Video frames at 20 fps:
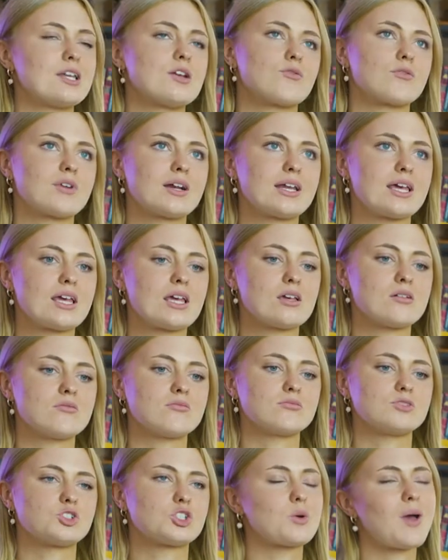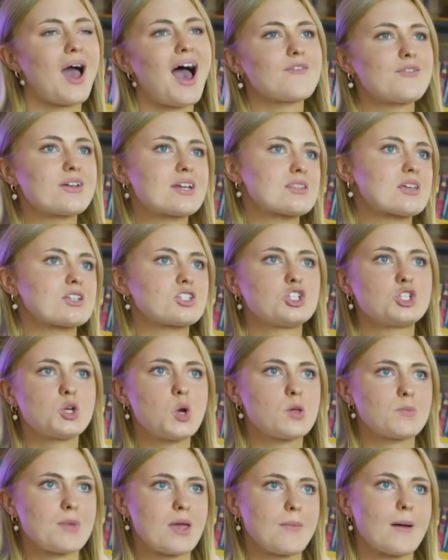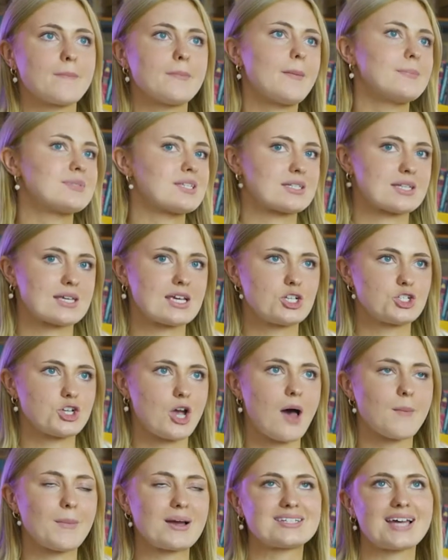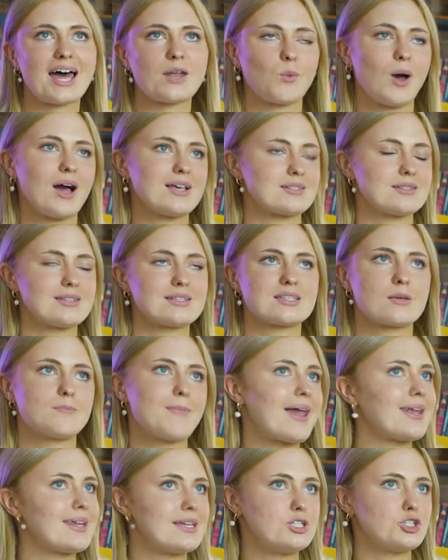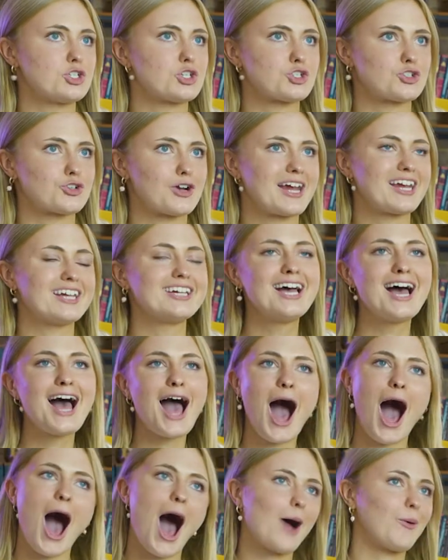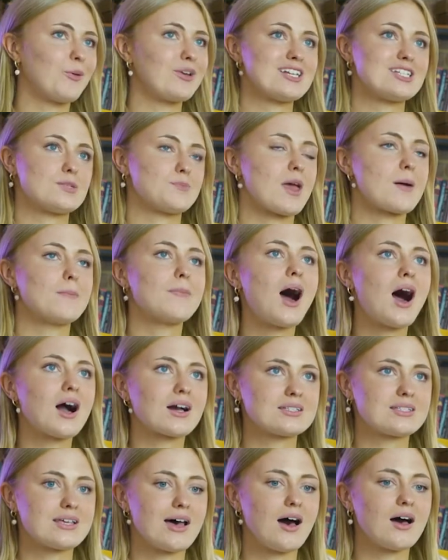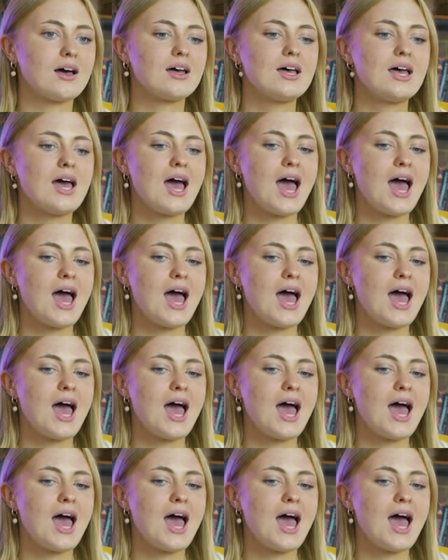didn't really do have anything to do with me. My mum's a teacher, my dad works in the cement industry. I wanted to be a marketer.